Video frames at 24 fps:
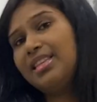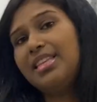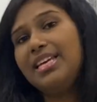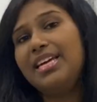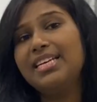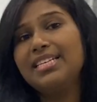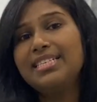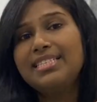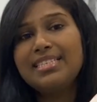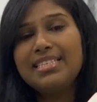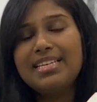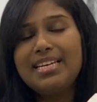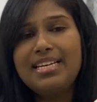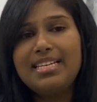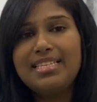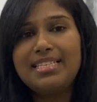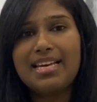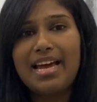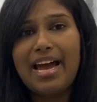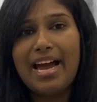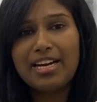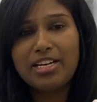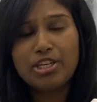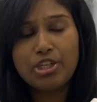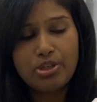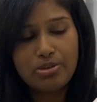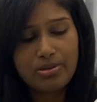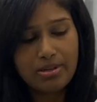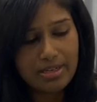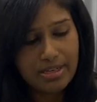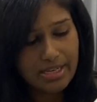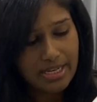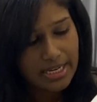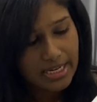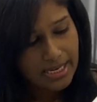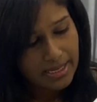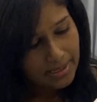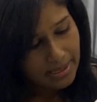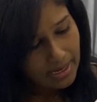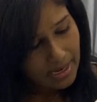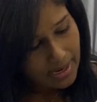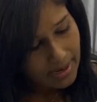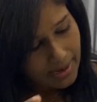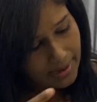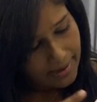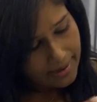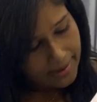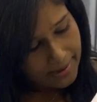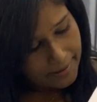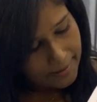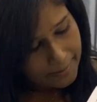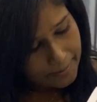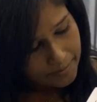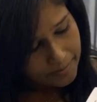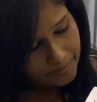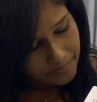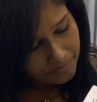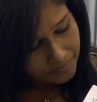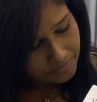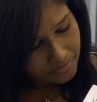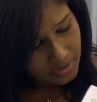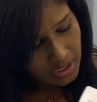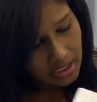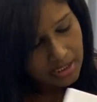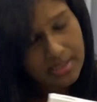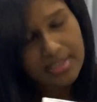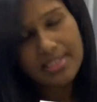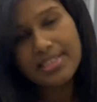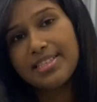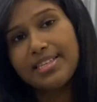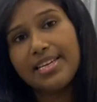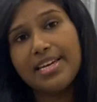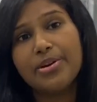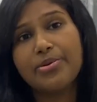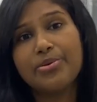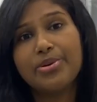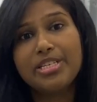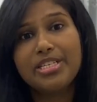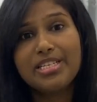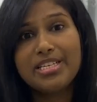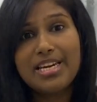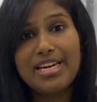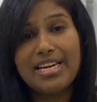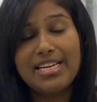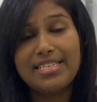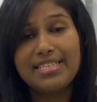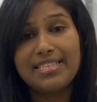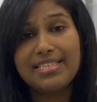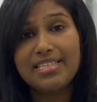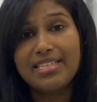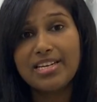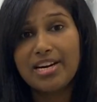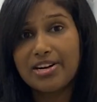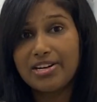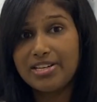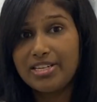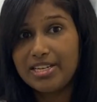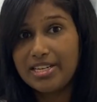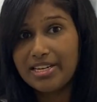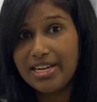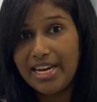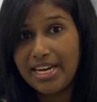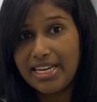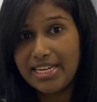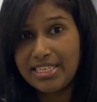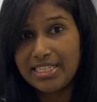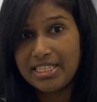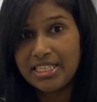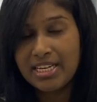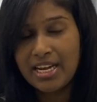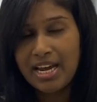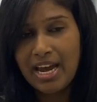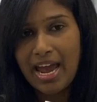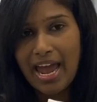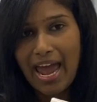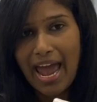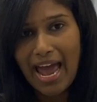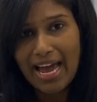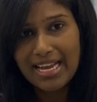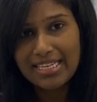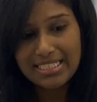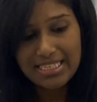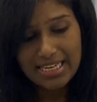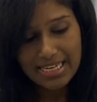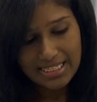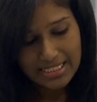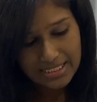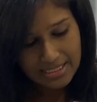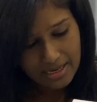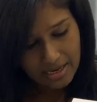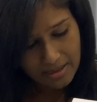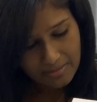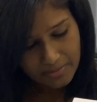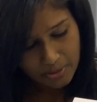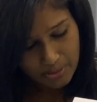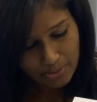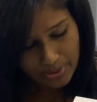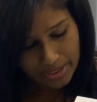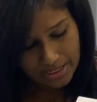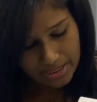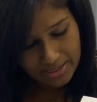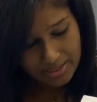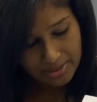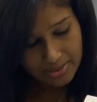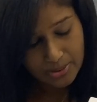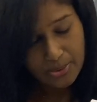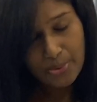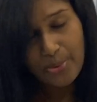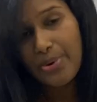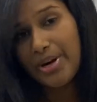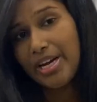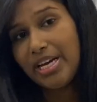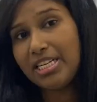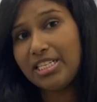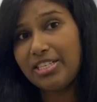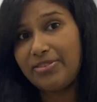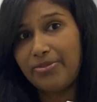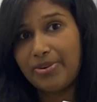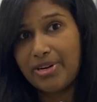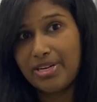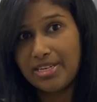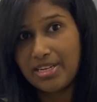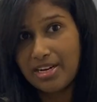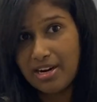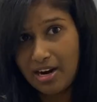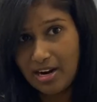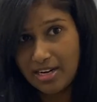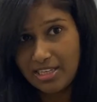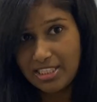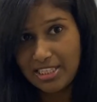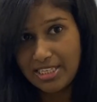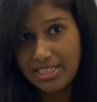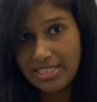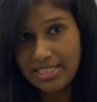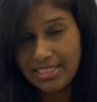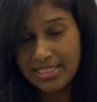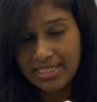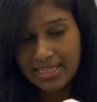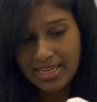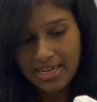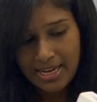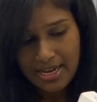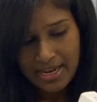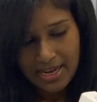this is actually Secret Key starter kit, and it comes with 3 different contents.